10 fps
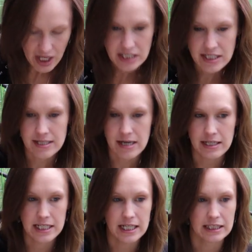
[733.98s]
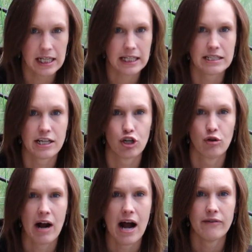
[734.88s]
and studying it like it's a
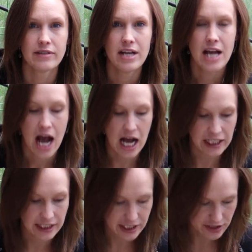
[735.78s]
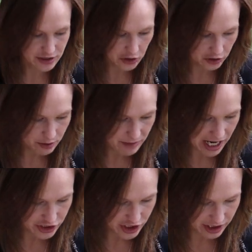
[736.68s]
craft. I like this dark
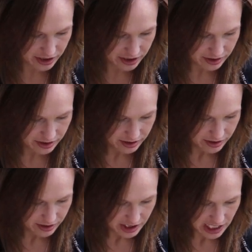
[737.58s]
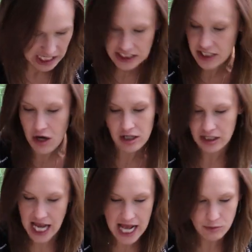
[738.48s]
magic this is not
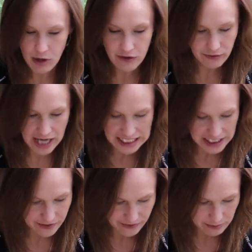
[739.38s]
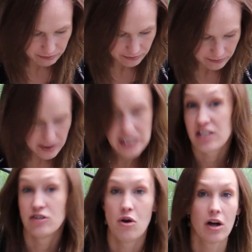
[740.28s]
going to end well for any of them. This
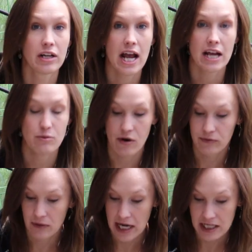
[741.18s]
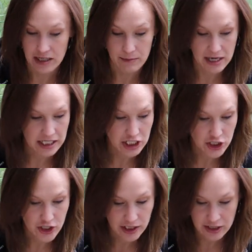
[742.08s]
is not going to end well for any of them. Any of the
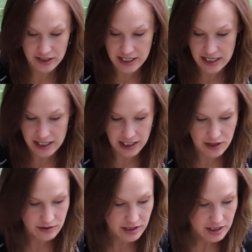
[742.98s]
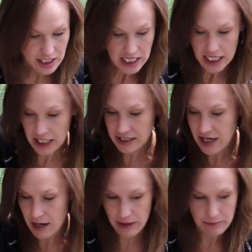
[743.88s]
shit they're sending out, it's
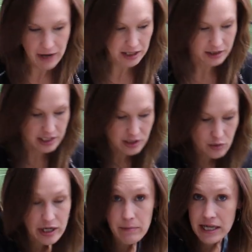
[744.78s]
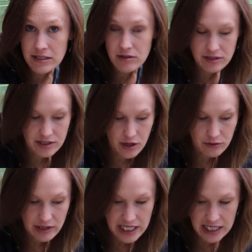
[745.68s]
coming back. This Queen of Pentacles has
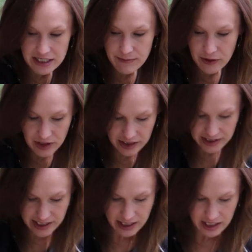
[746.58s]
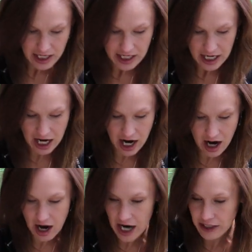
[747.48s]
already experienced it.
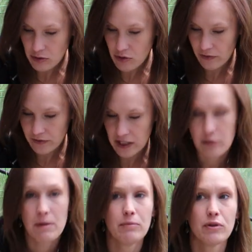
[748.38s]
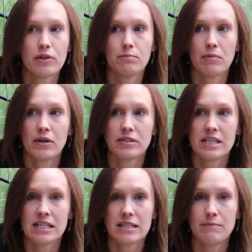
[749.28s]
I, I, I don't know if the other people they're
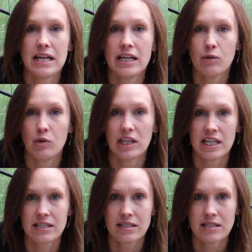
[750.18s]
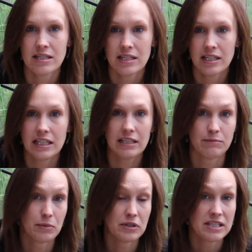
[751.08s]
participating with this,
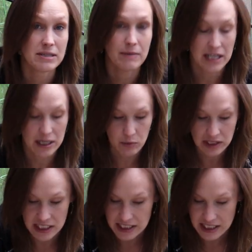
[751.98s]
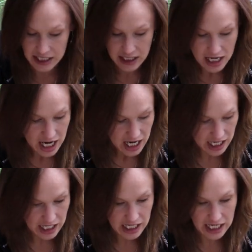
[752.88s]
participating in with this thing,
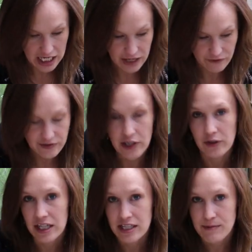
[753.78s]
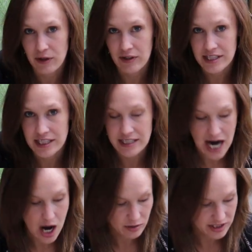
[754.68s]
if they're experiencing
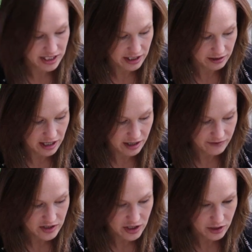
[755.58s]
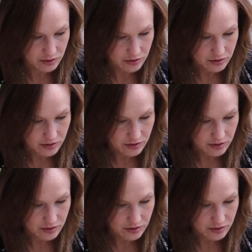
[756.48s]
towers in their lives too.